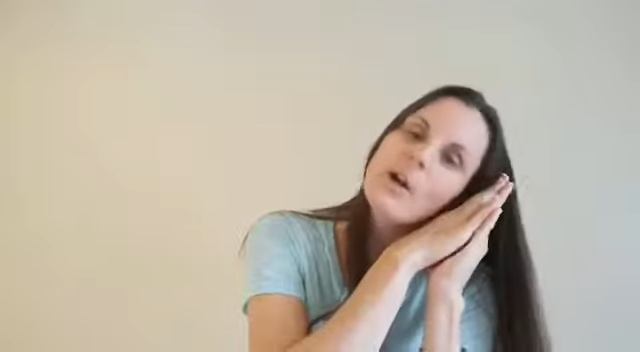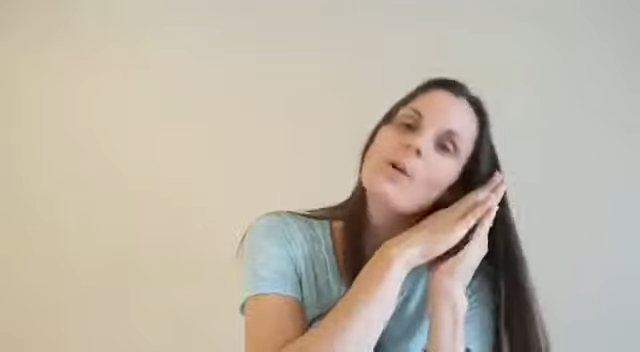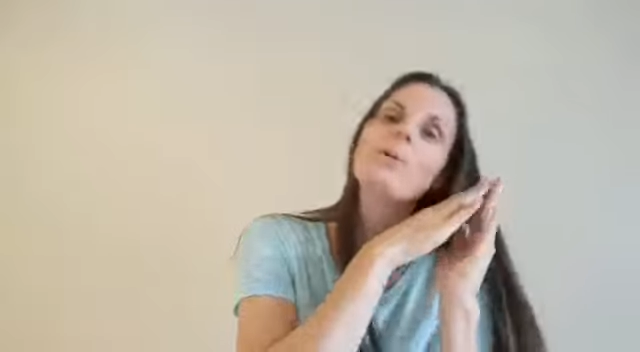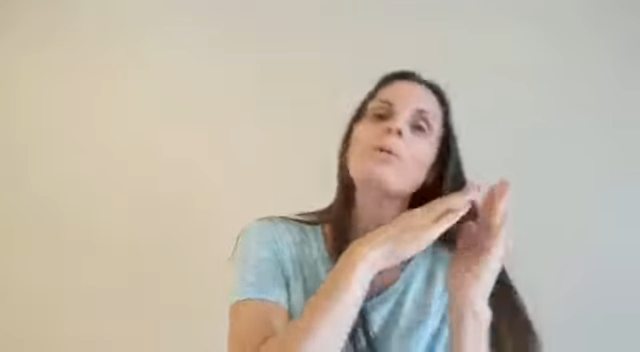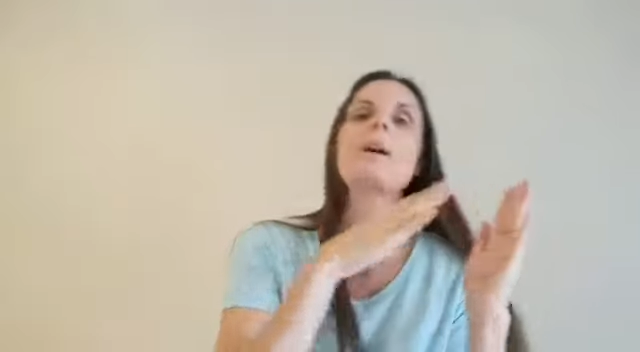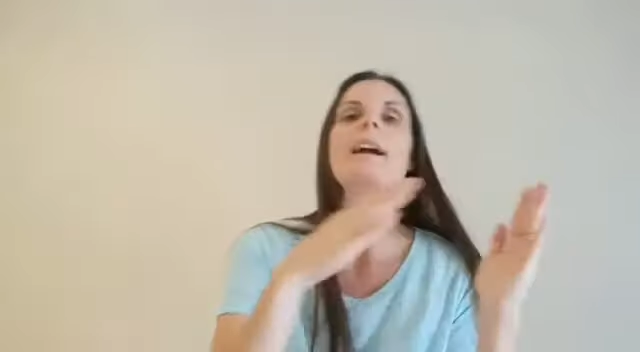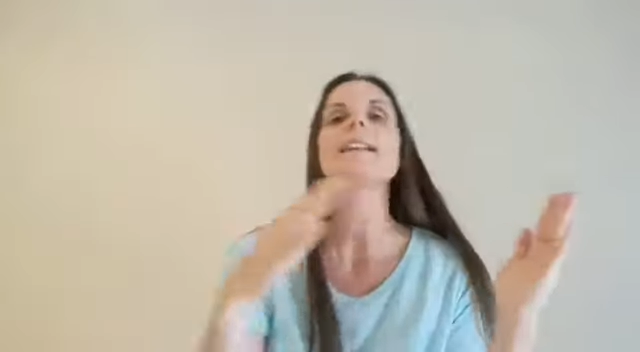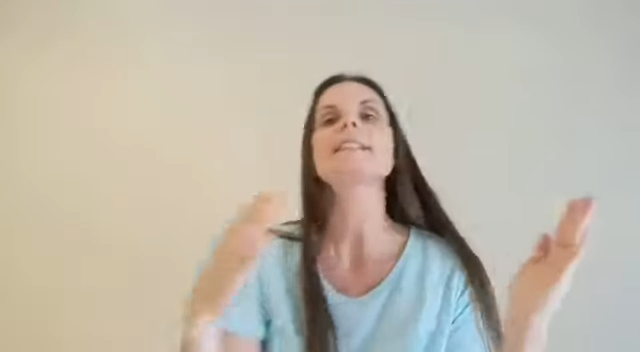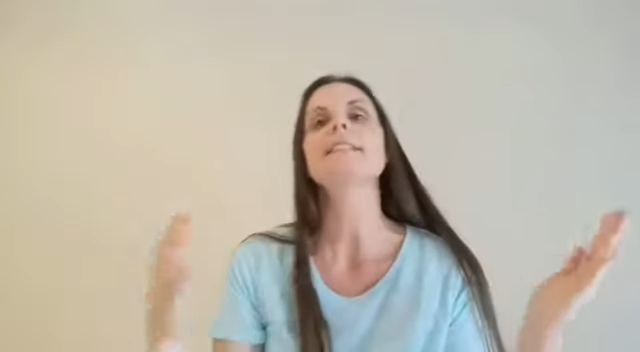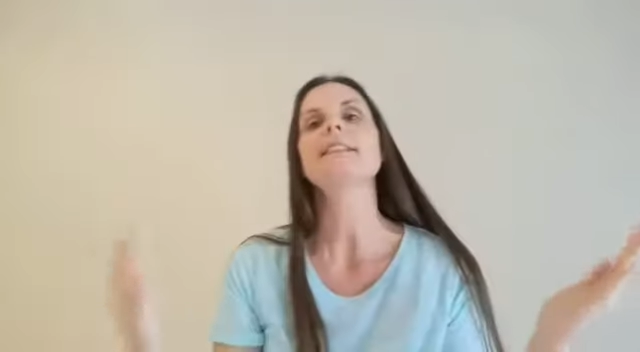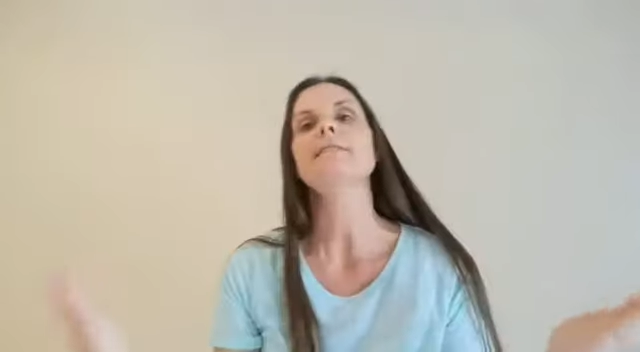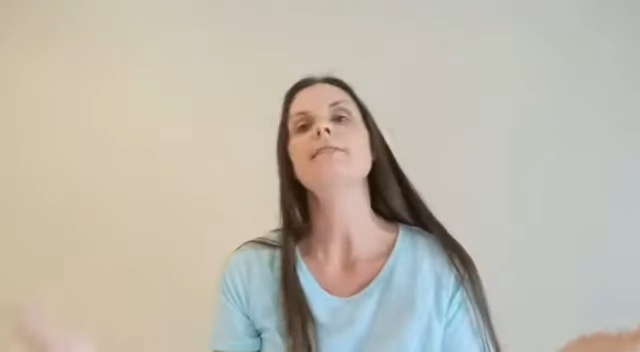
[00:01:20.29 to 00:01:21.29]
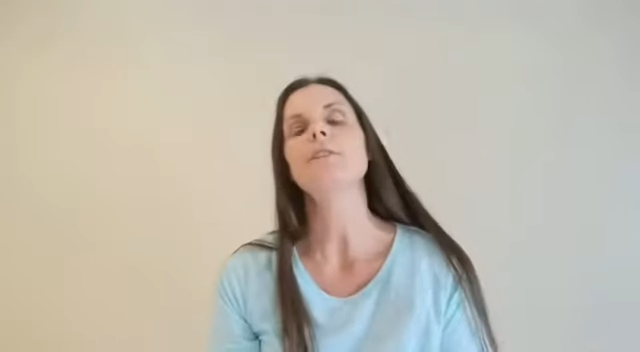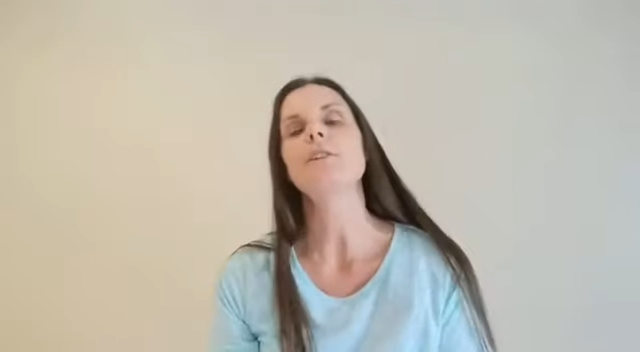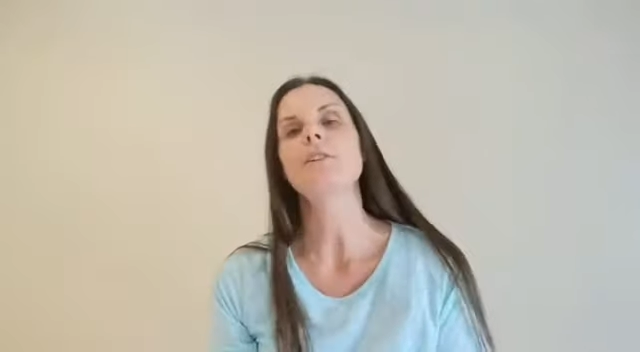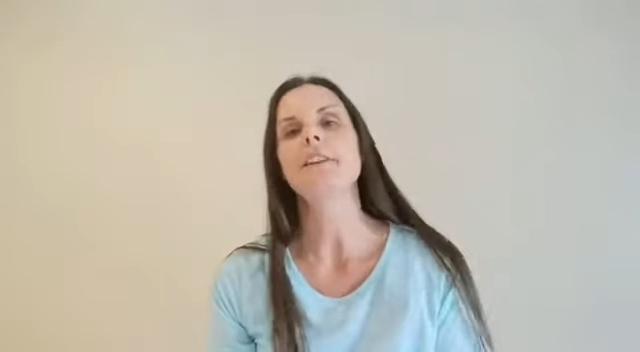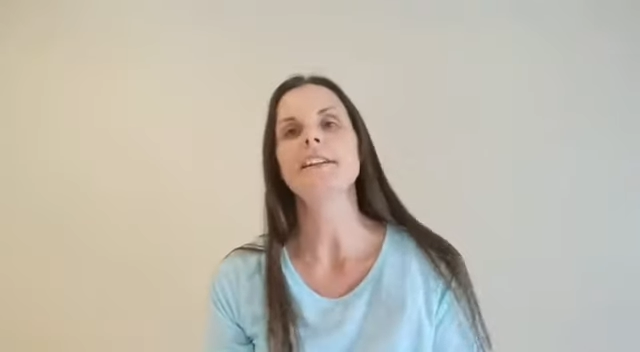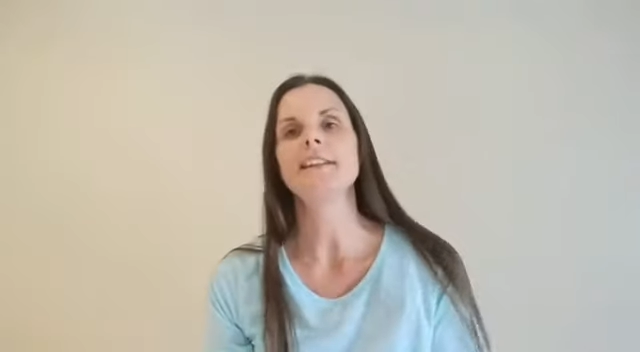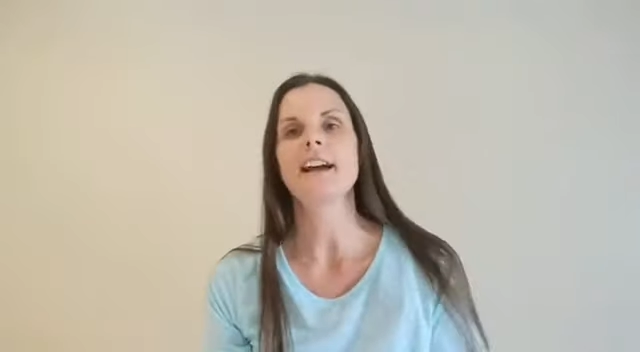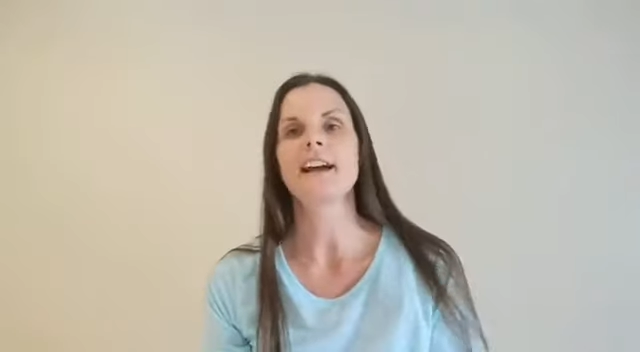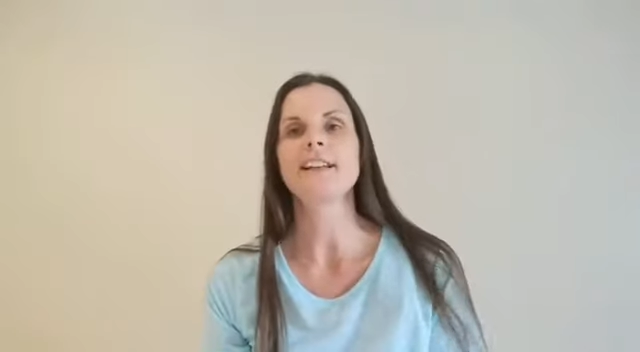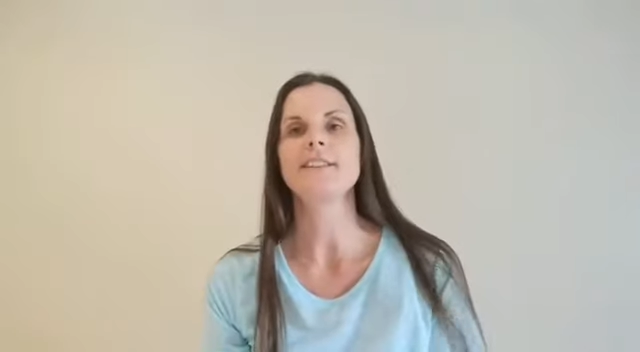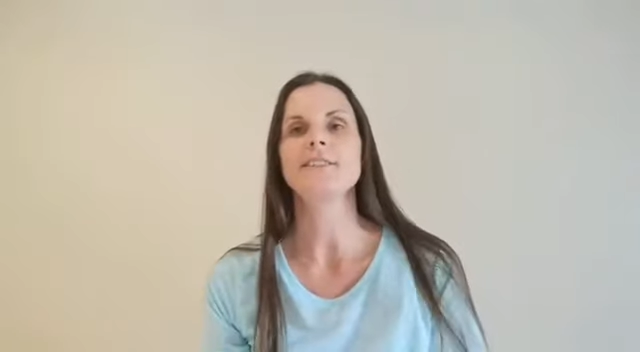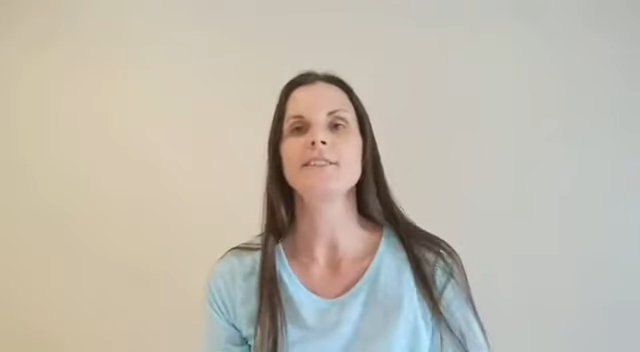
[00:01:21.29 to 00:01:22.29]
waiting for the
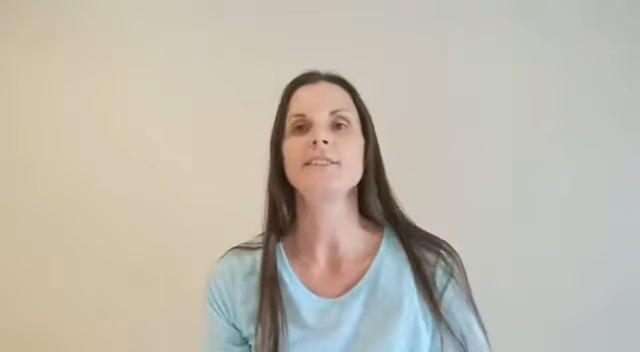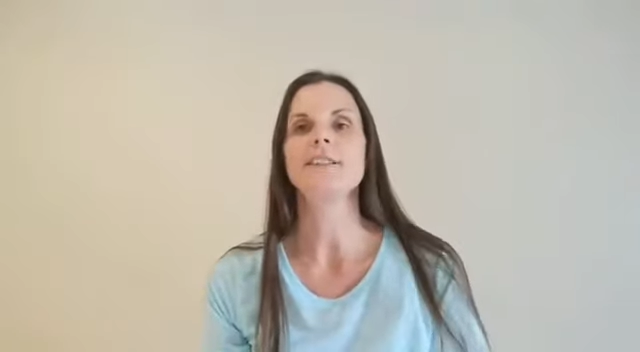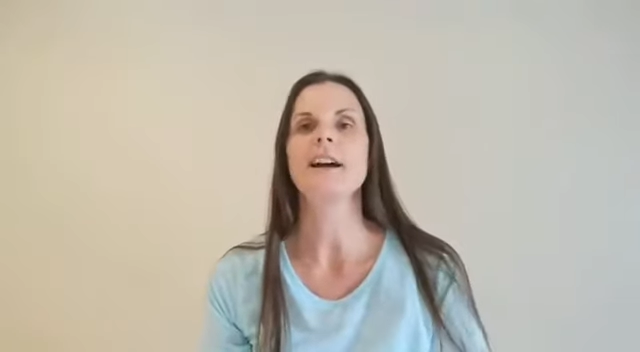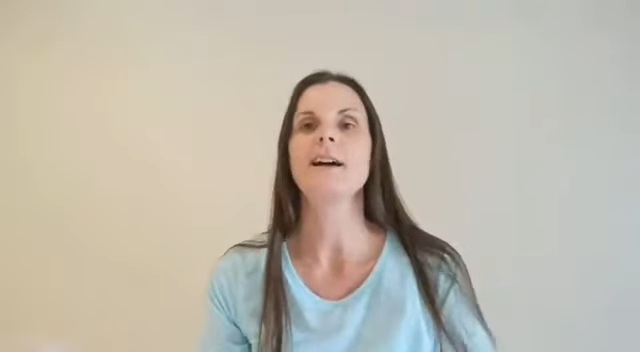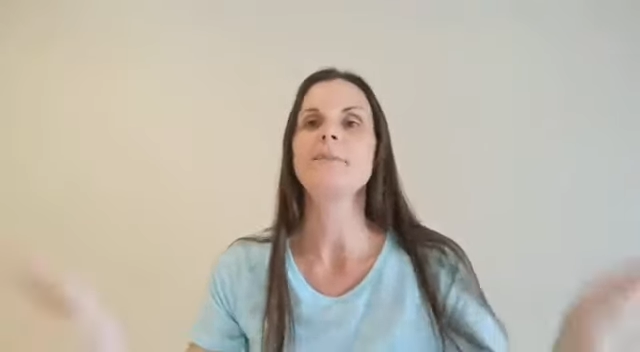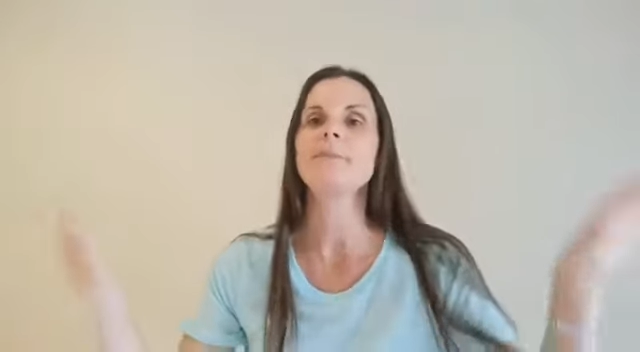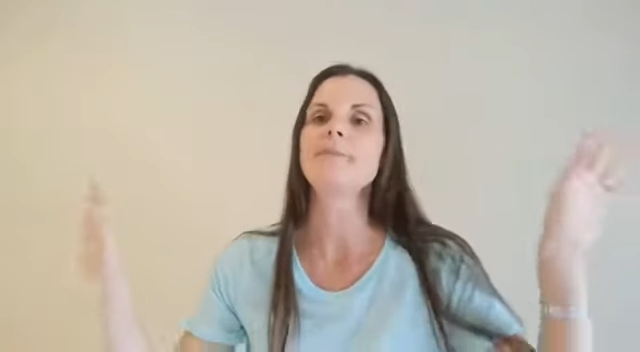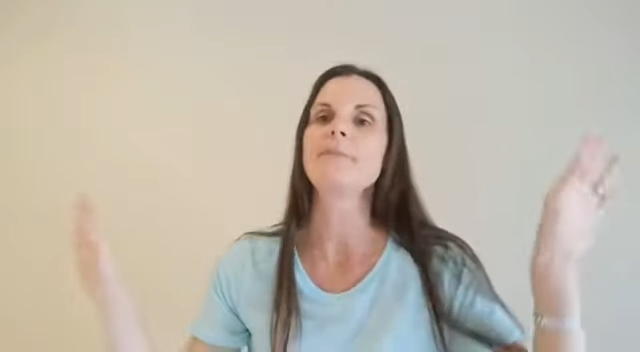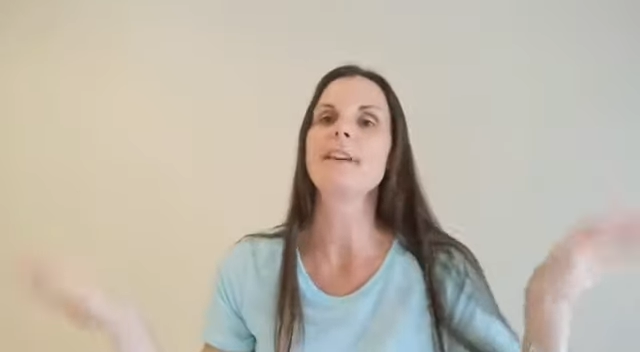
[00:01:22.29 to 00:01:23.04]
night to come,